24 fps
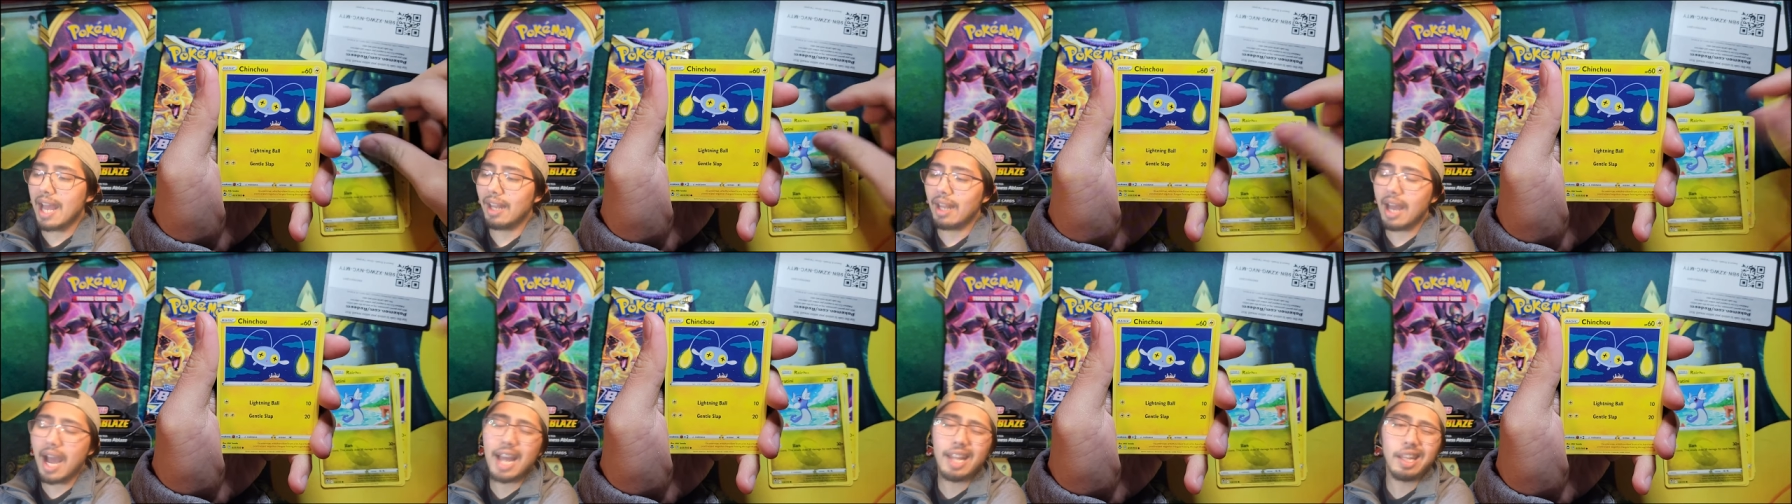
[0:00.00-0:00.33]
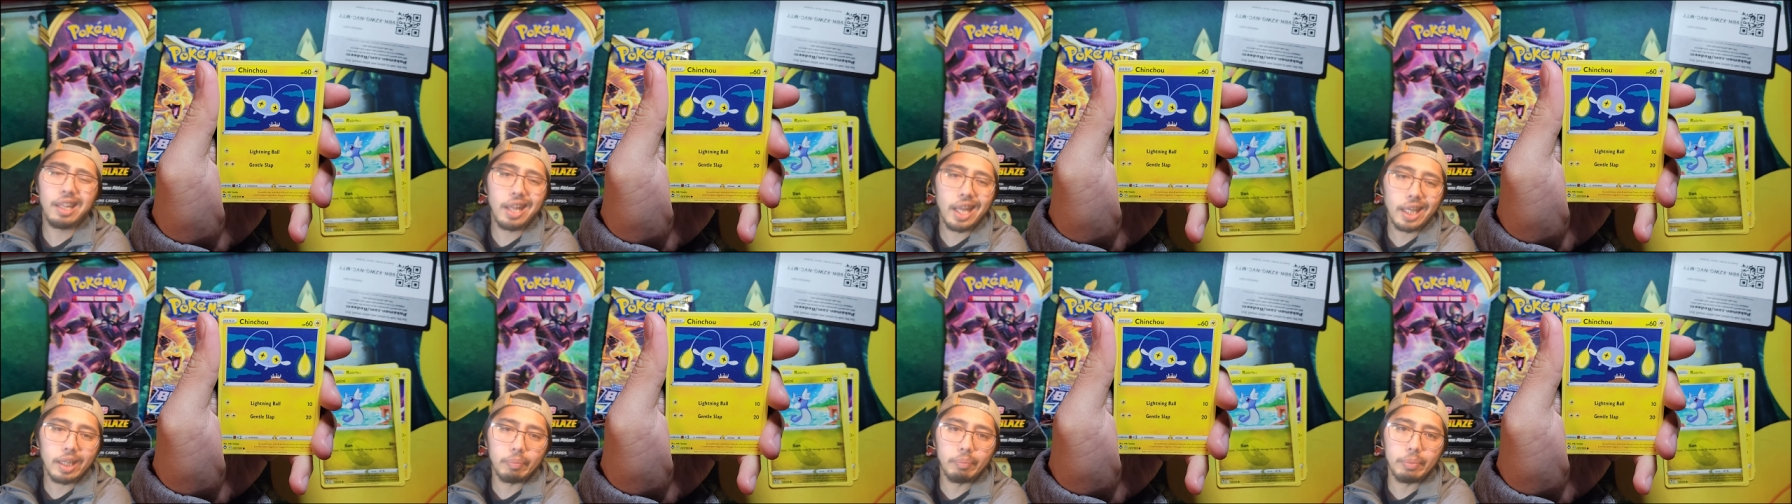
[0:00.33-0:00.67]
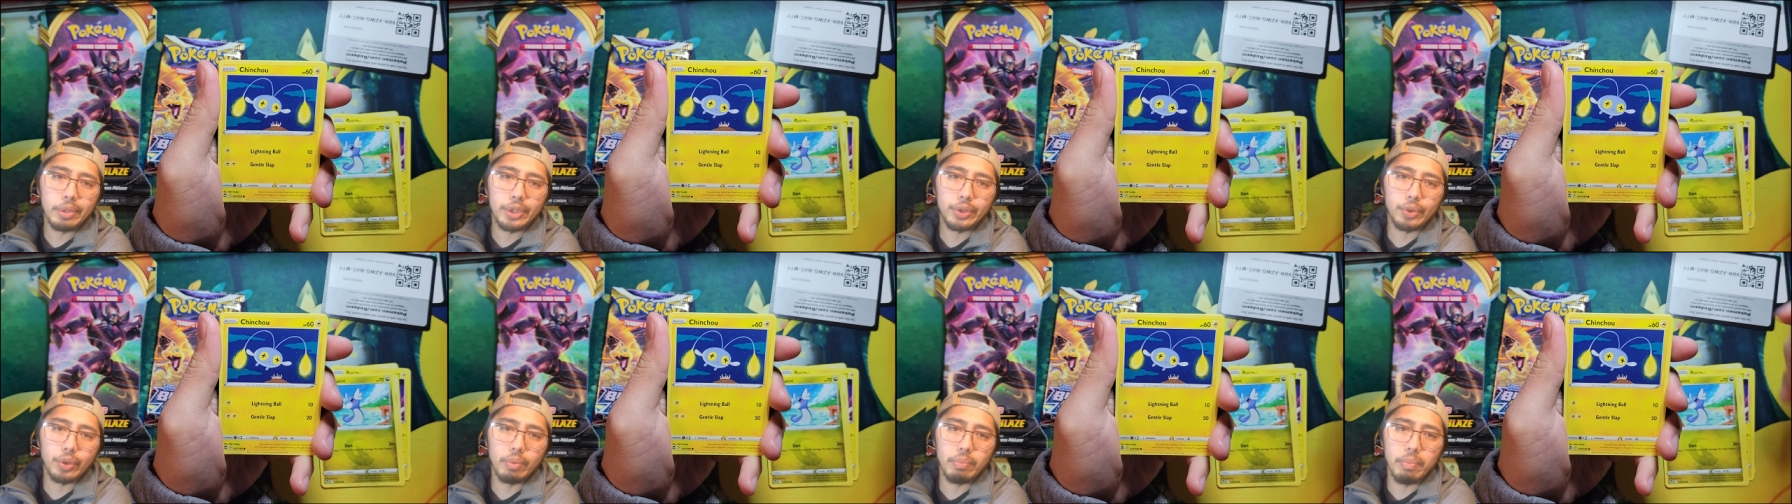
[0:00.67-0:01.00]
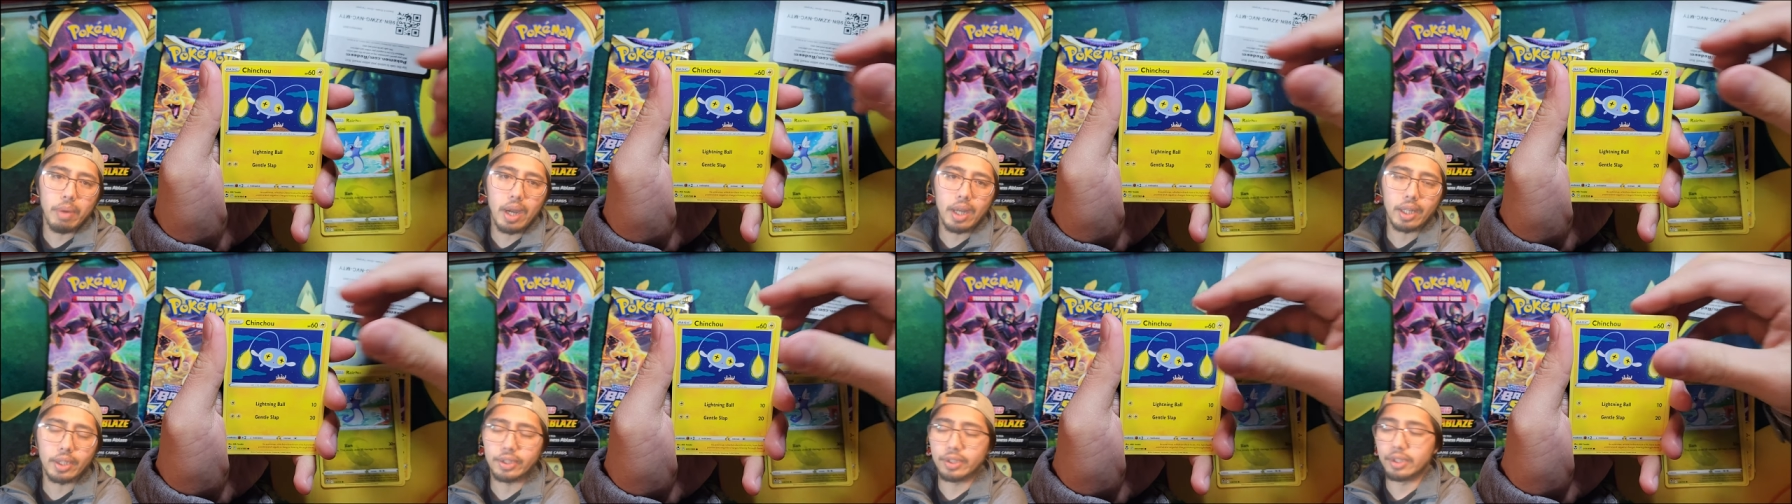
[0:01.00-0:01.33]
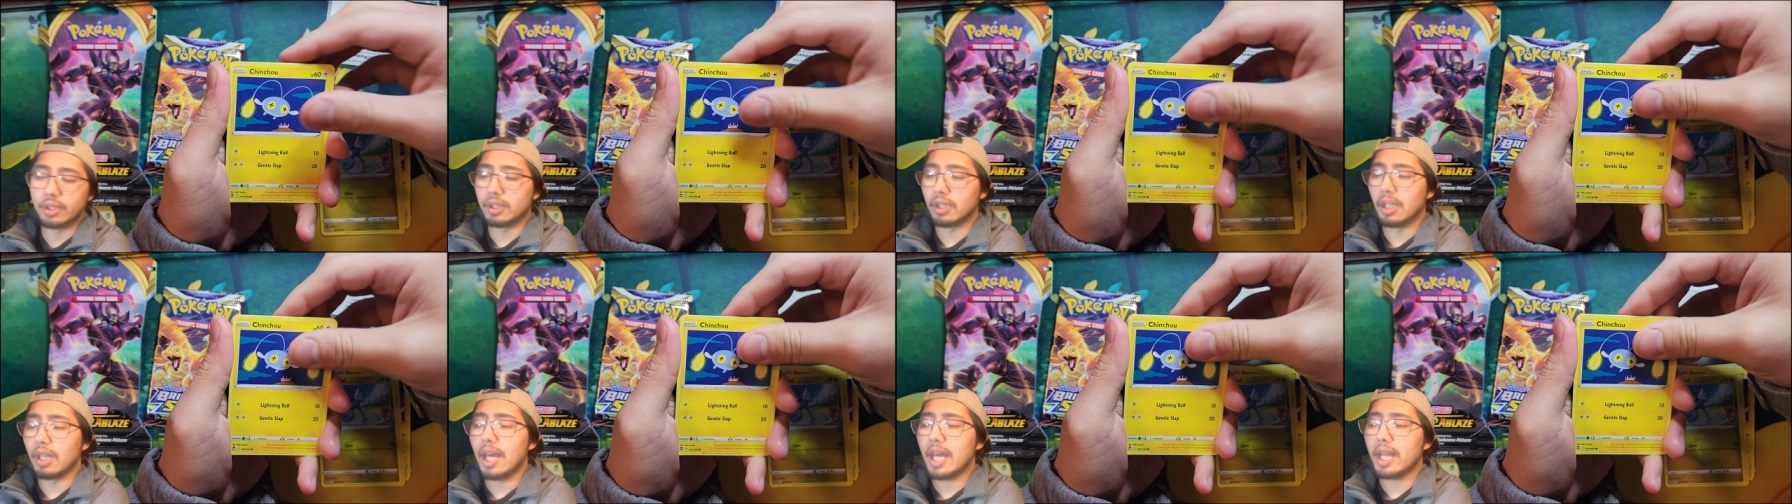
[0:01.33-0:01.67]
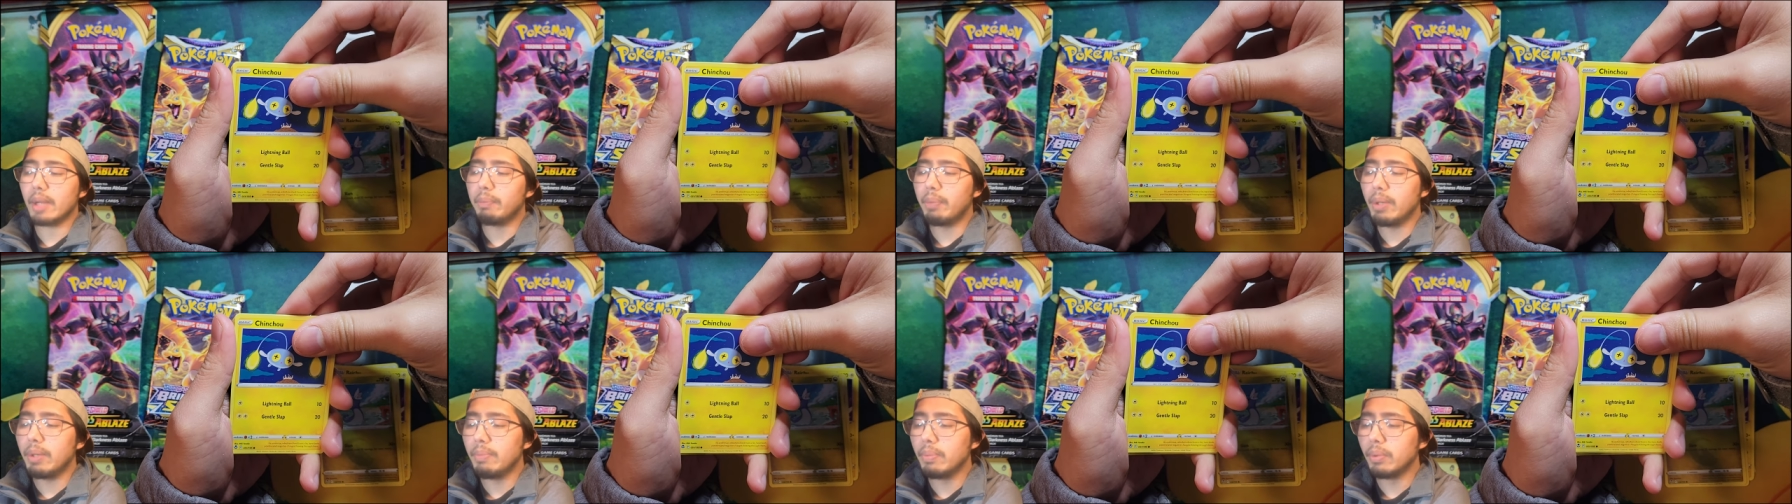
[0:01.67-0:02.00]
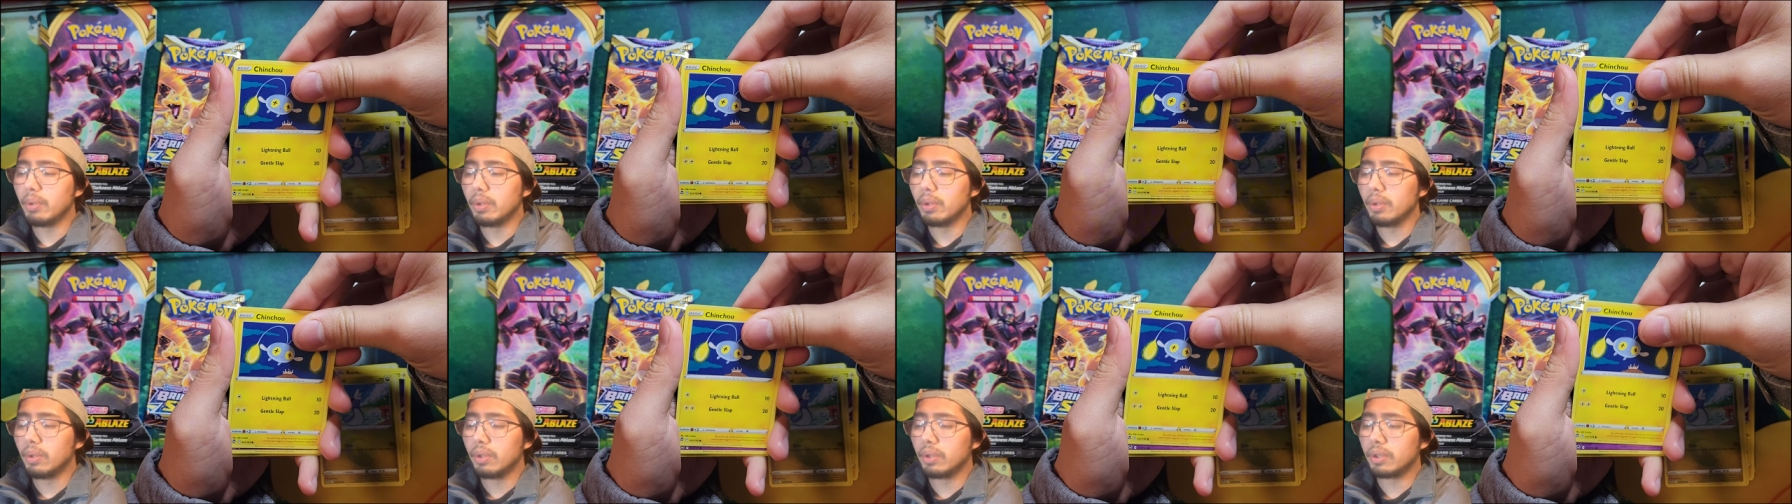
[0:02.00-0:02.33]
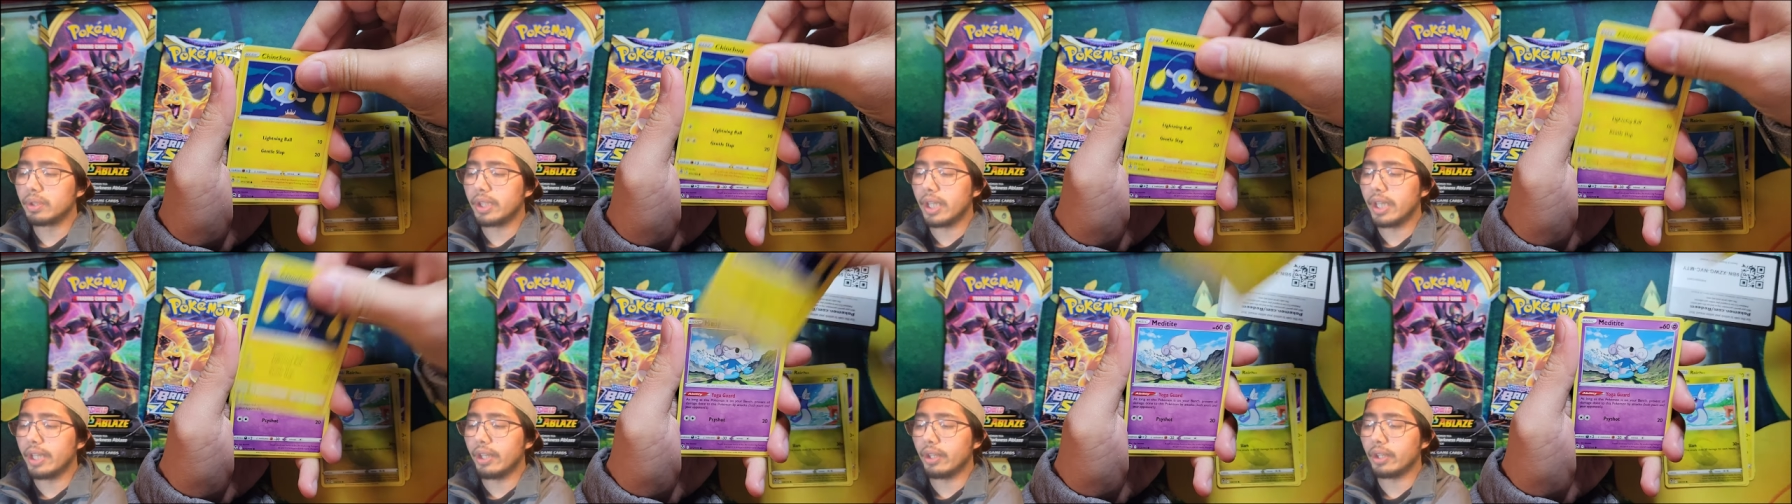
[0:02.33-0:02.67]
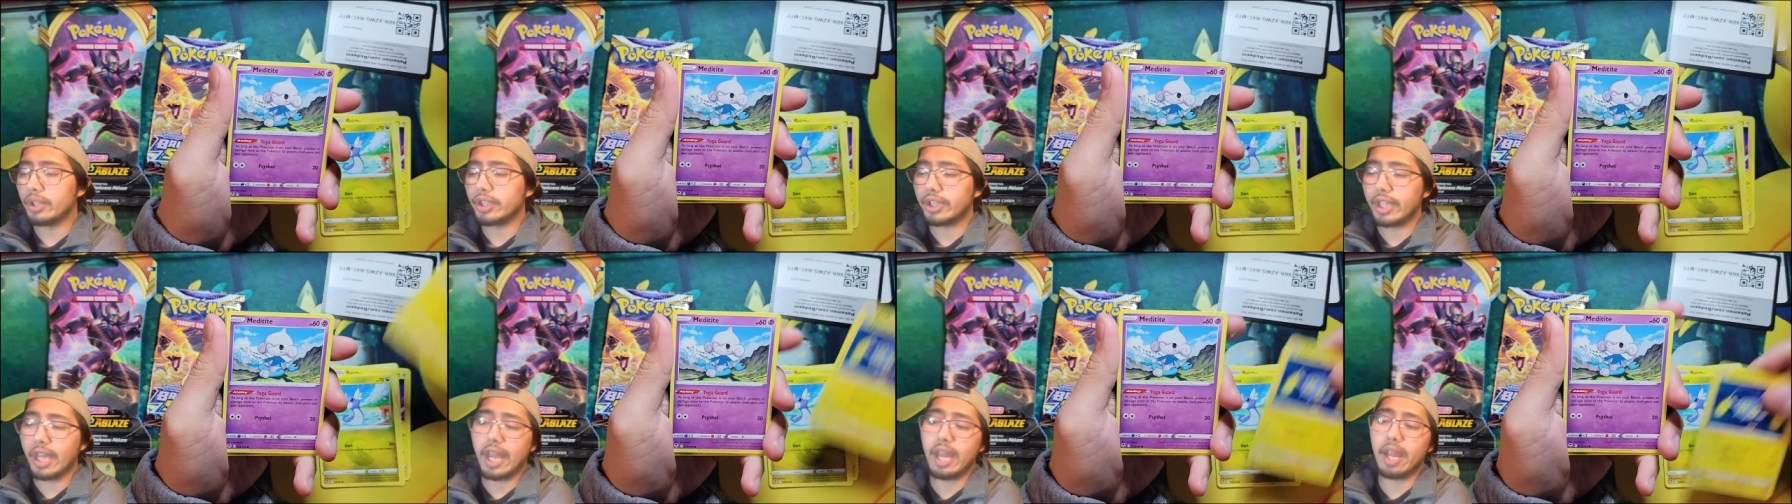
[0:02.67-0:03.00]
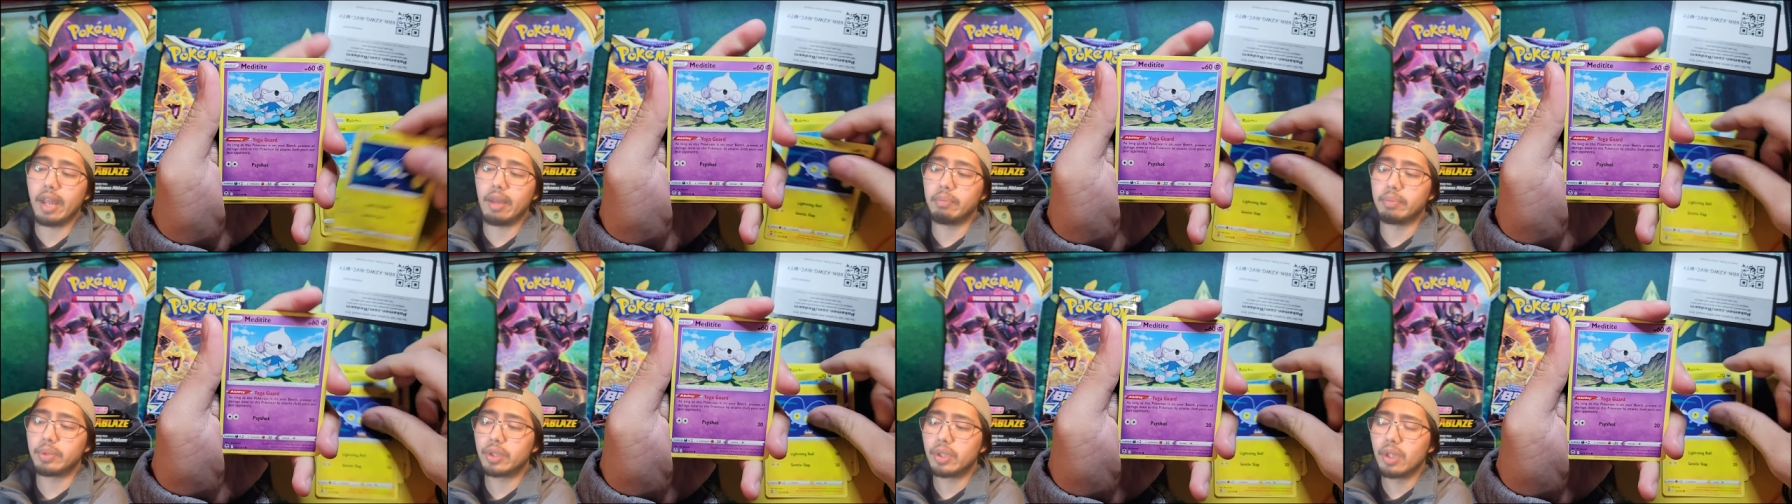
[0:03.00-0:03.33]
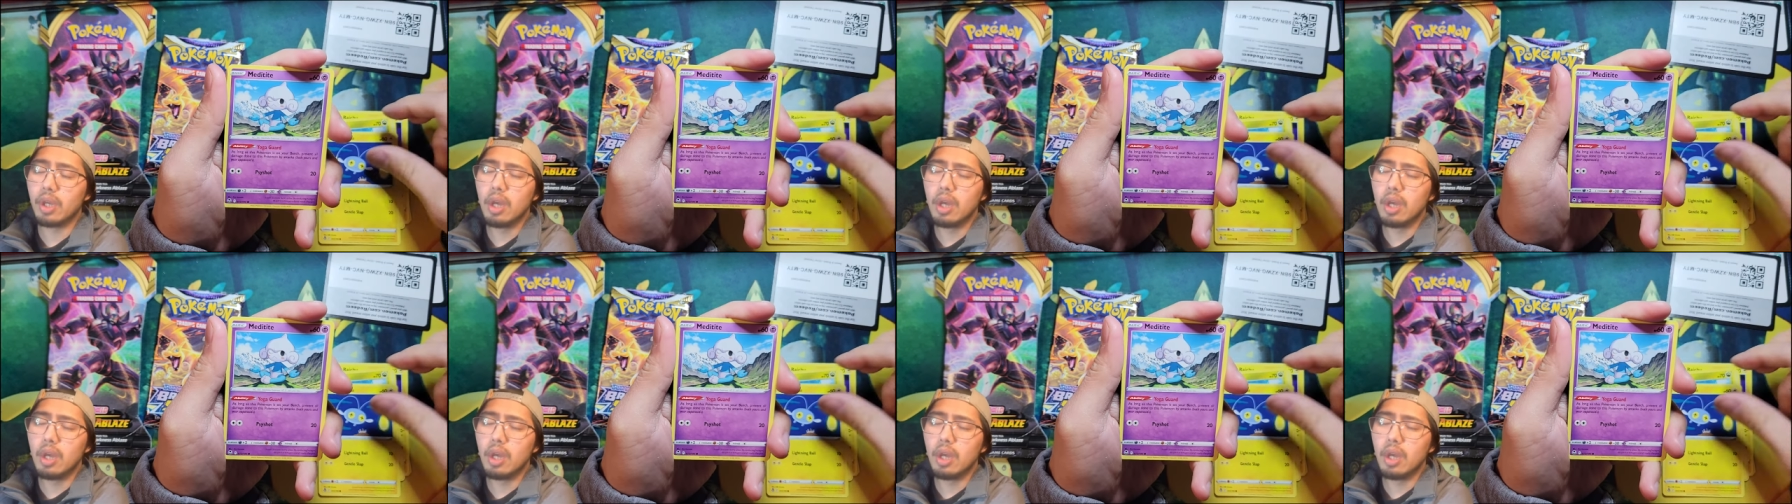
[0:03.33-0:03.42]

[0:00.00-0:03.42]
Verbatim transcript: I like mystery boxes. A lot of people say they're scams.